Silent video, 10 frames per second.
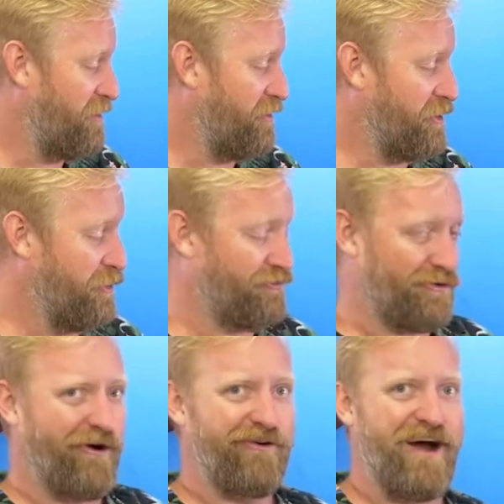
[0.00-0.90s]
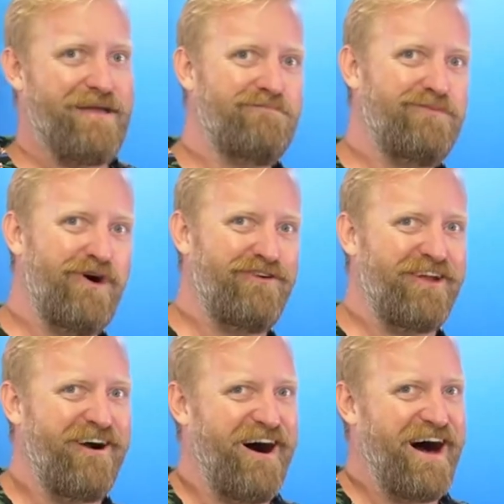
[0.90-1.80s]
the user. All right,
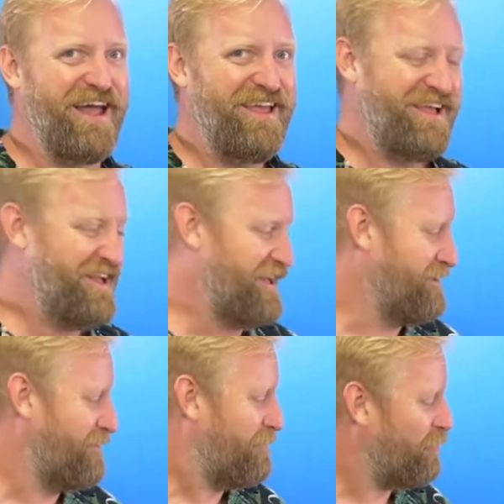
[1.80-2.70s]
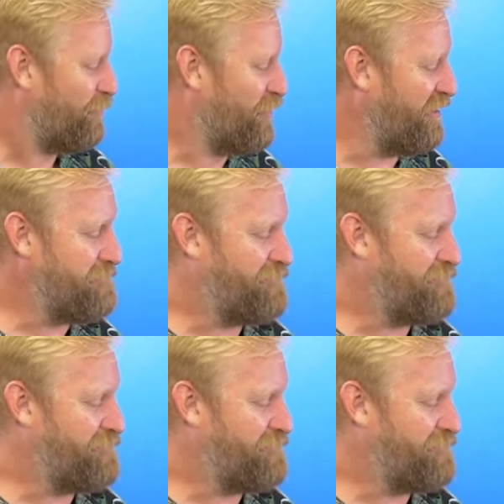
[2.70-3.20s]
moving on. Really